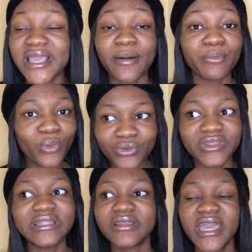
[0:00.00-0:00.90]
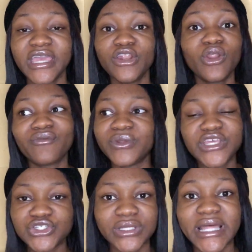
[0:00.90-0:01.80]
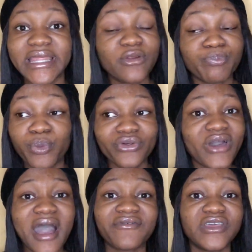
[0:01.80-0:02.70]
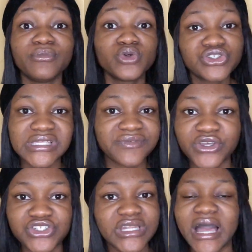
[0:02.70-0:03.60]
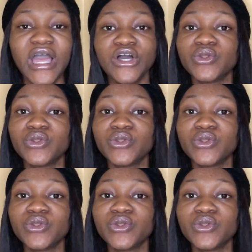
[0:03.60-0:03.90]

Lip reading: They are both in love with each other. They both have emotions for each other.